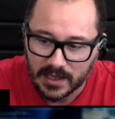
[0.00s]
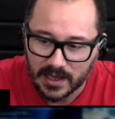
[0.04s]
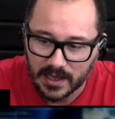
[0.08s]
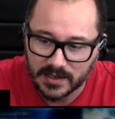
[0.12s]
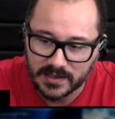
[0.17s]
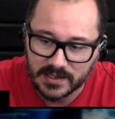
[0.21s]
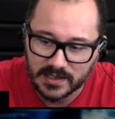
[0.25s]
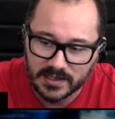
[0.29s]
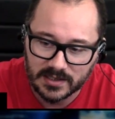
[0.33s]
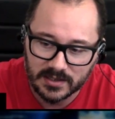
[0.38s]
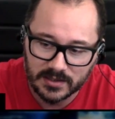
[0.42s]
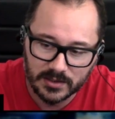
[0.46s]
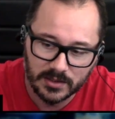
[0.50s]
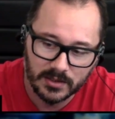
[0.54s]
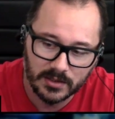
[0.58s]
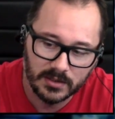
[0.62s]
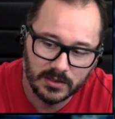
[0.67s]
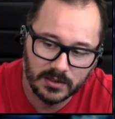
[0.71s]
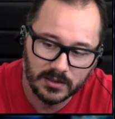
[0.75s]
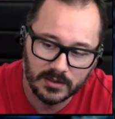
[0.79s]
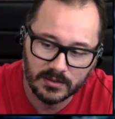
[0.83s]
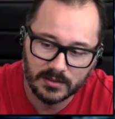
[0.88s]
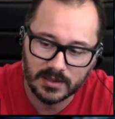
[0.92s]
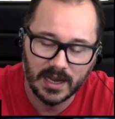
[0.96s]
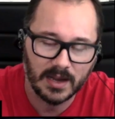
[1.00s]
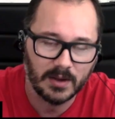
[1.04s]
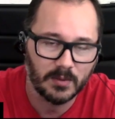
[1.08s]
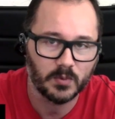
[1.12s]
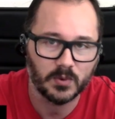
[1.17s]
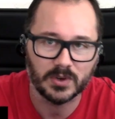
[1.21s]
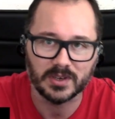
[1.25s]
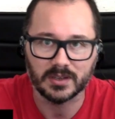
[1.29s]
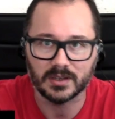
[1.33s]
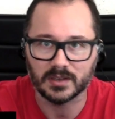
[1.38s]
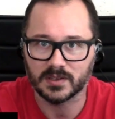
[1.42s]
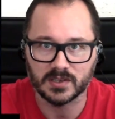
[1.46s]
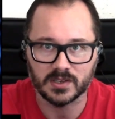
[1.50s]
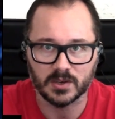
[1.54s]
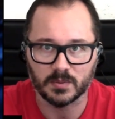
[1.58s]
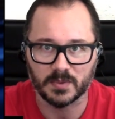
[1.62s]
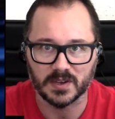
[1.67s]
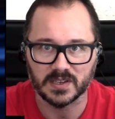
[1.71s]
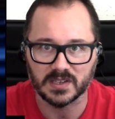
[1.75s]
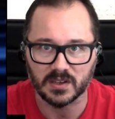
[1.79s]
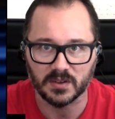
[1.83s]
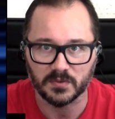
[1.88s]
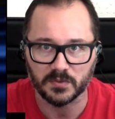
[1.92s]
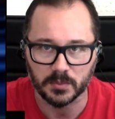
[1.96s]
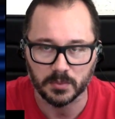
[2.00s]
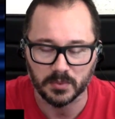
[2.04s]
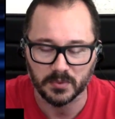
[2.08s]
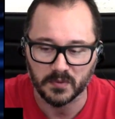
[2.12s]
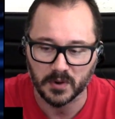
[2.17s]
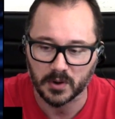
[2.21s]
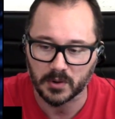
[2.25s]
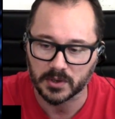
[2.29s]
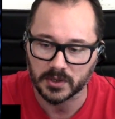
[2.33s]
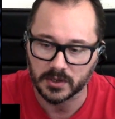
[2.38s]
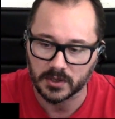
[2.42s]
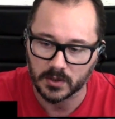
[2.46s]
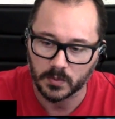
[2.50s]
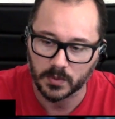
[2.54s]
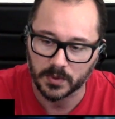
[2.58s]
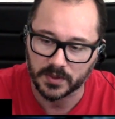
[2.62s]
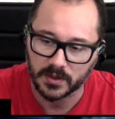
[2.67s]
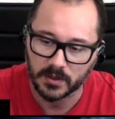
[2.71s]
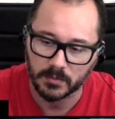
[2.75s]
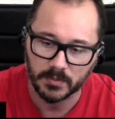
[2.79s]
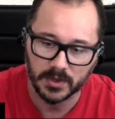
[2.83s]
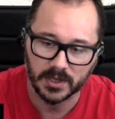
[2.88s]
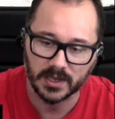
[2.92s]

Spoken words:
I wouldn't consider myself to be very good with them.